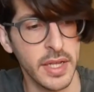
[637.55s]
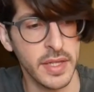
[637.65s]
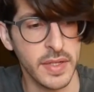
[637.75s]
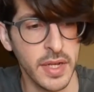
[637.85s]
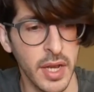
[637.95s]

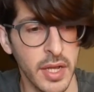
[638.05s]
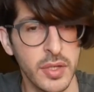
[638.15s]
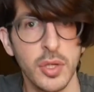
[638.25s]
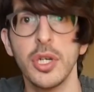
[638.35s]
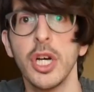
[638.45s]
It's gonna
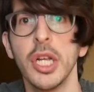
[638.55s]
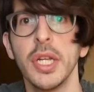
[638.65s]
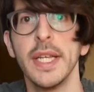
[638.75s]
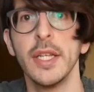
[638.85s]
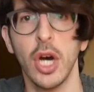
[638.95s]
turn on
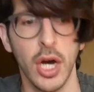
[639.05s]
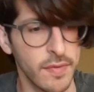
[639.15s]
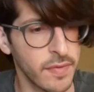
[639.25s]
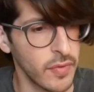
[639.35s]
and off